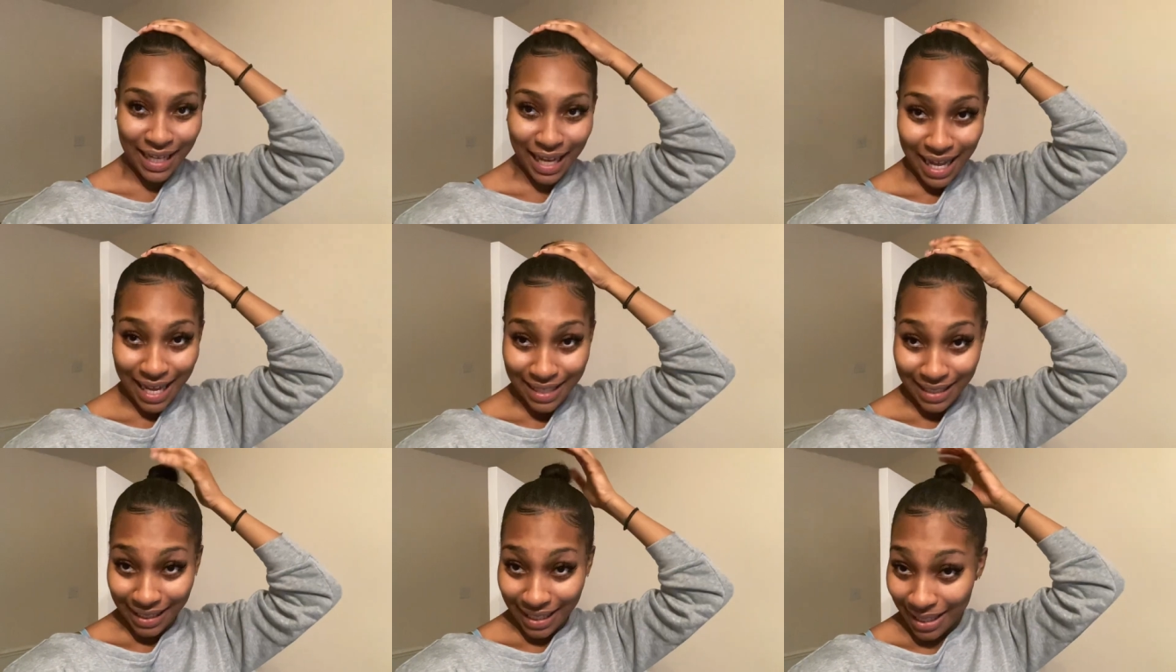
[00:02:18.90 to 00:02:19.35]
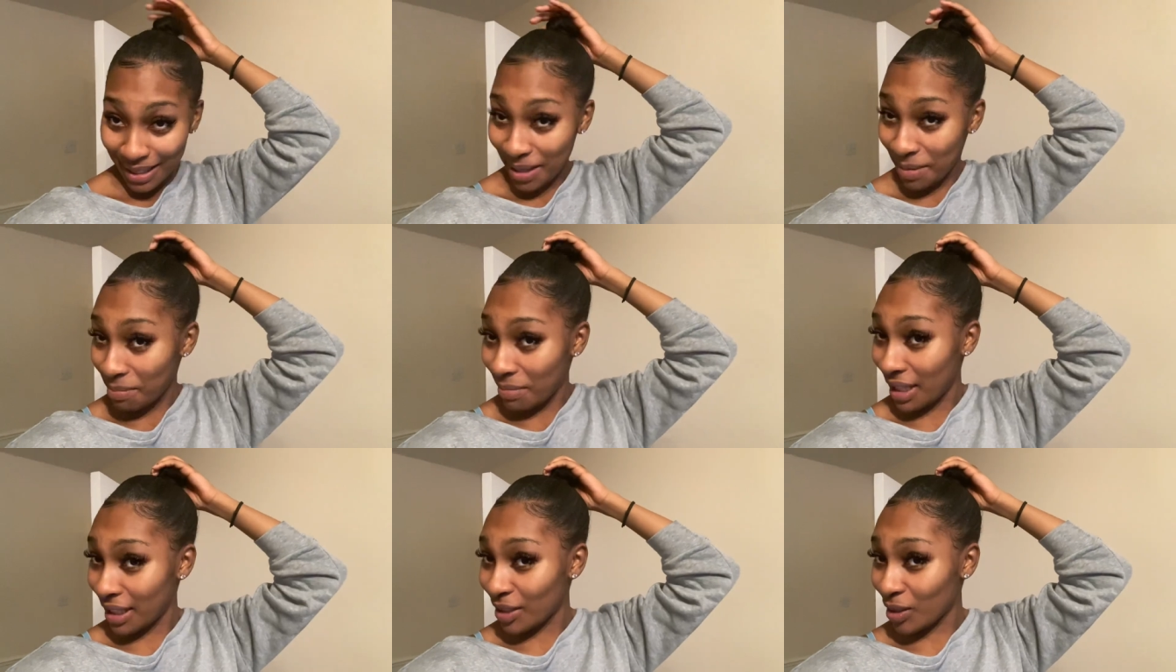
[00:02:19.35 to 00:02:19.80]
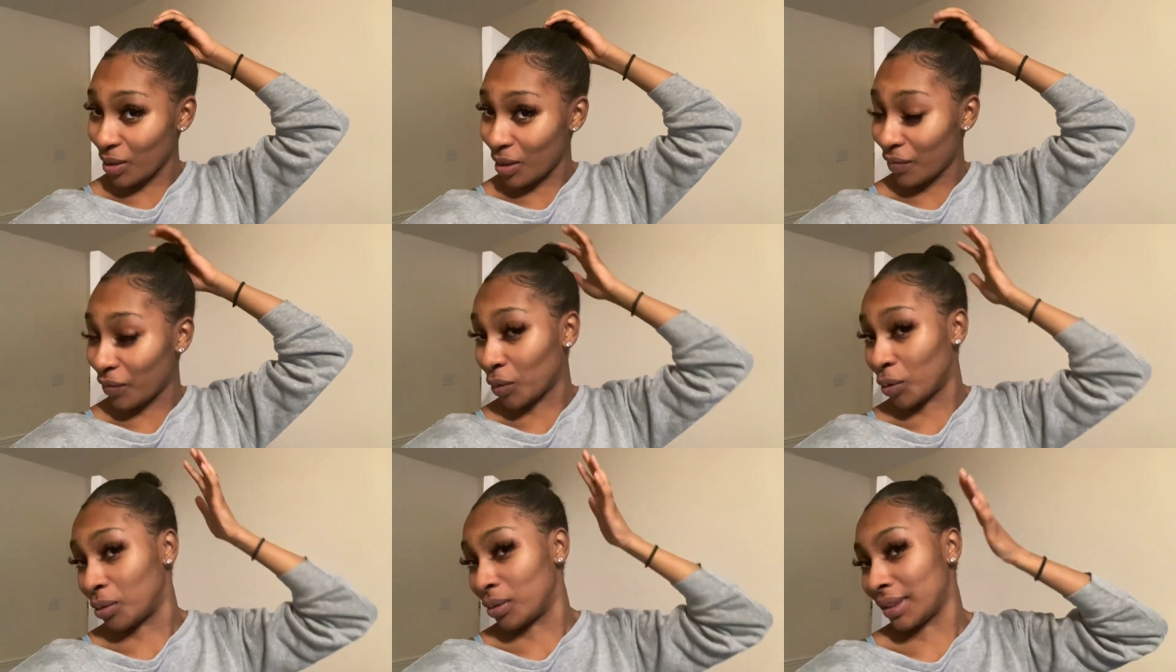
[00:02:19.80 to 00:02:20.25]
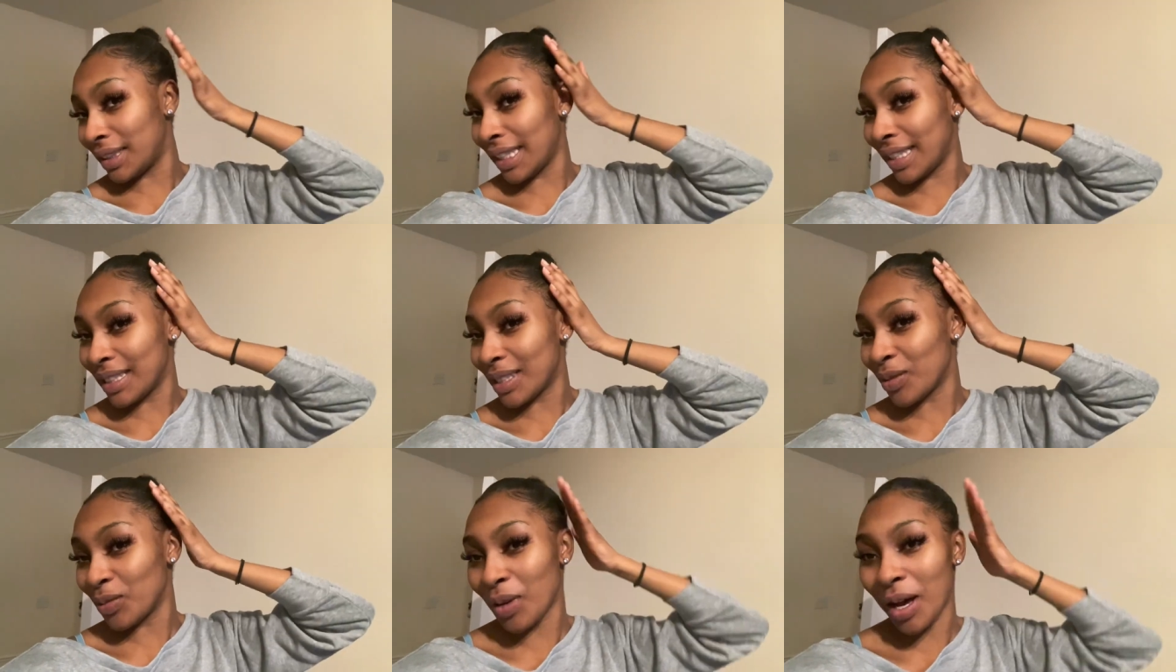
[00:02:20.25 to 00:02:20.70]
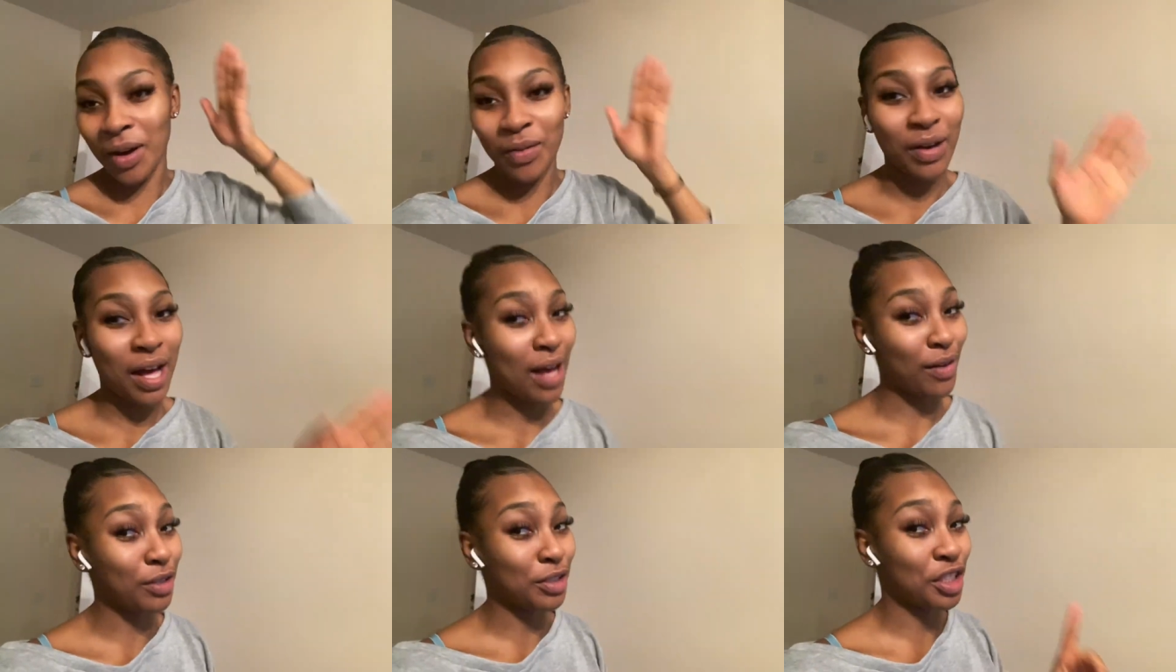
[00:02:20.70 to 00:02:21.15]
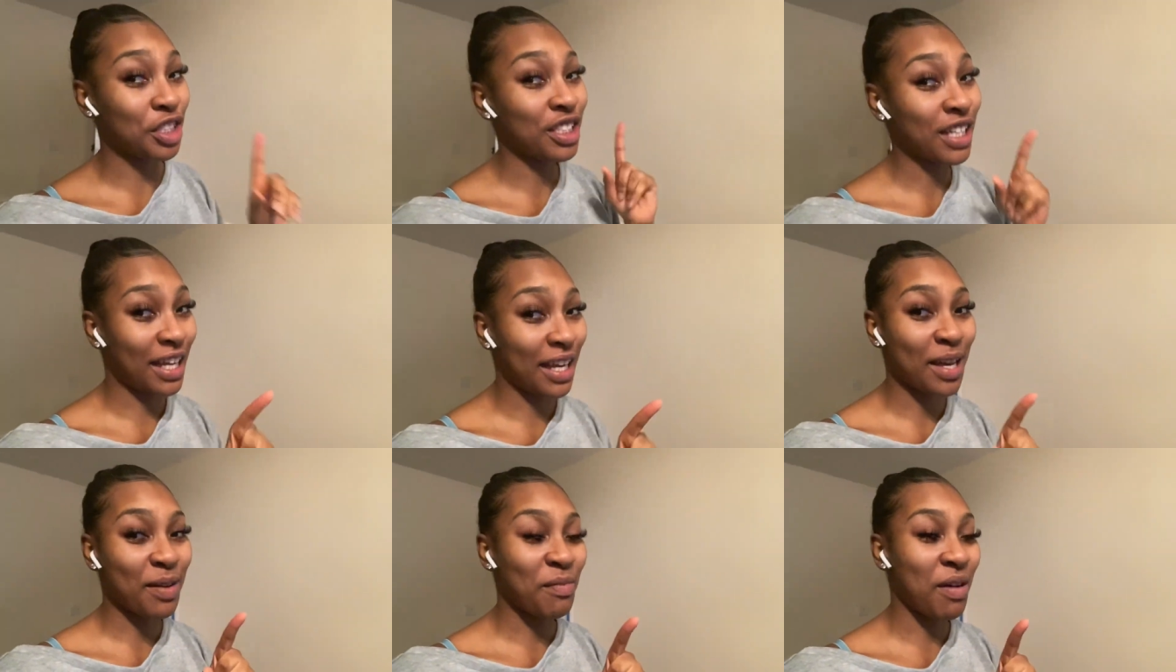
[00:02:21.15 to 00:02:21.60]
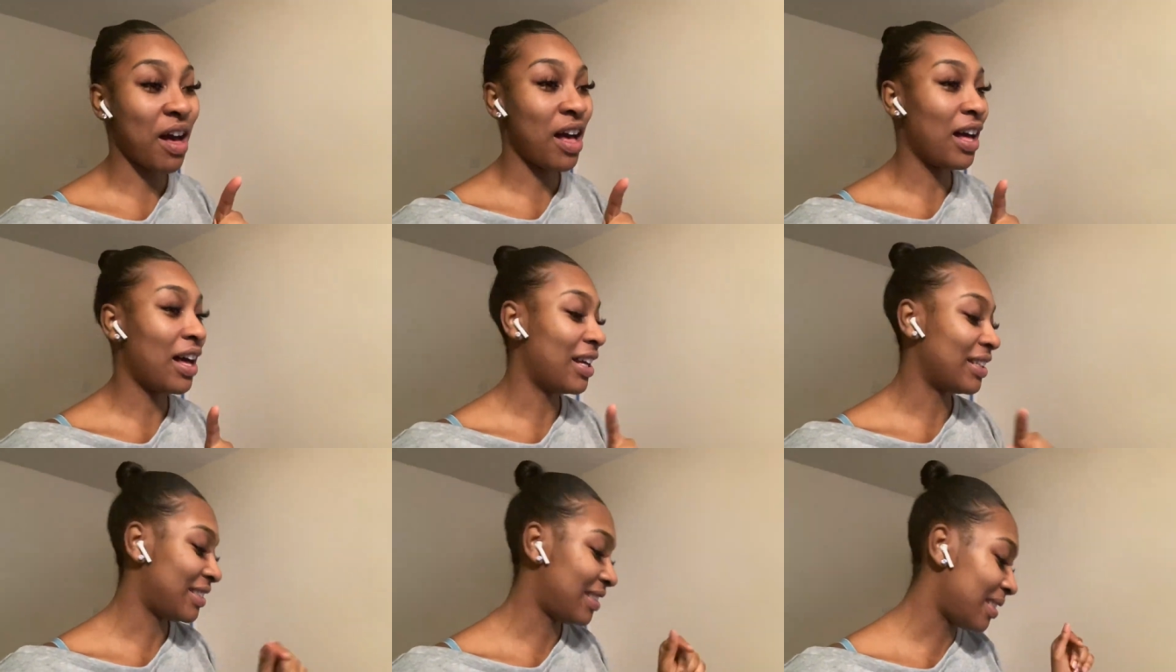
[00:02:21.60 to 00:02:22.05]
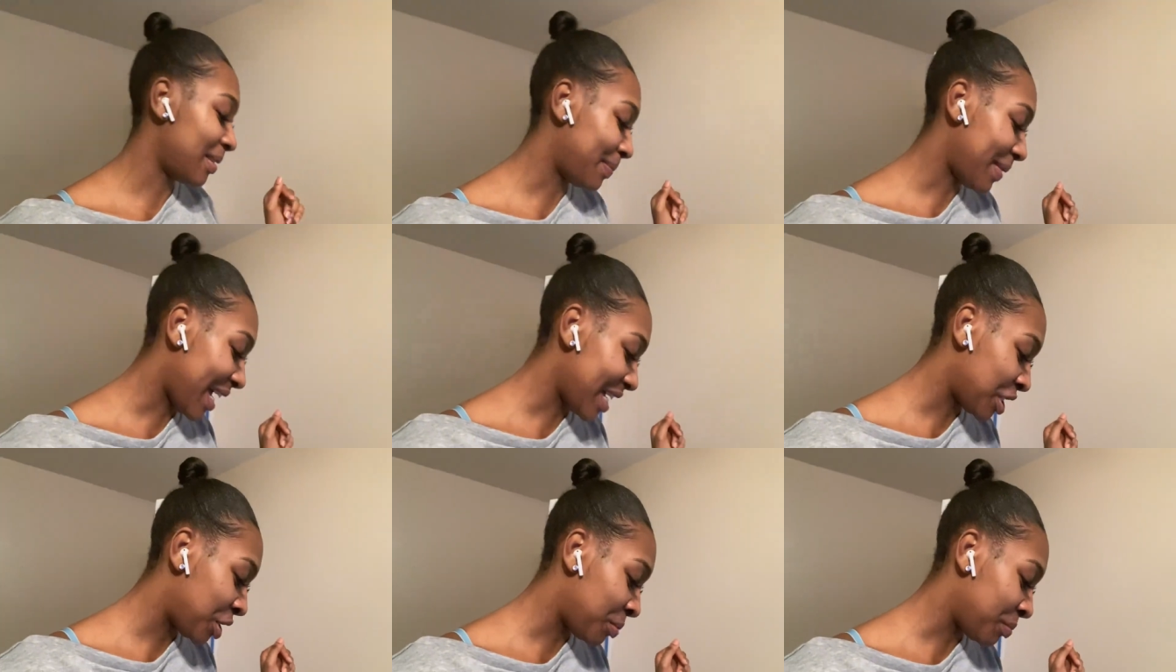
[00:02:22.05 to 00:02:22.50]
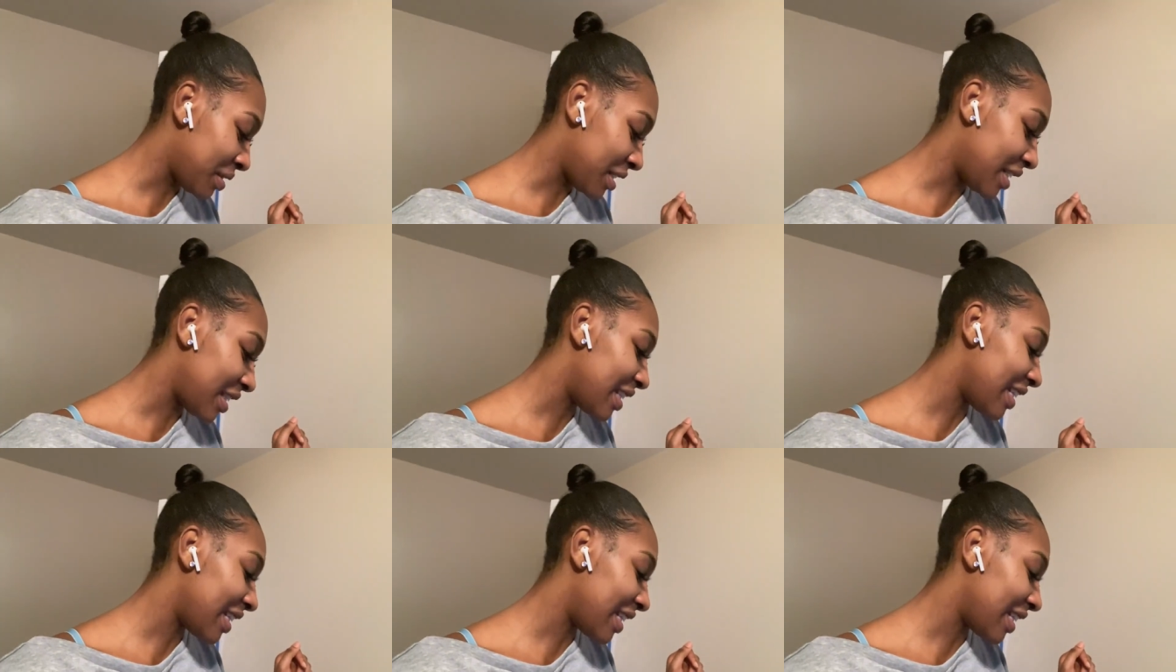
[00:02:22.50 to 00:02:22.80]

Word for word: guys, in the midst of all this, while I was shaking my ass to Bashment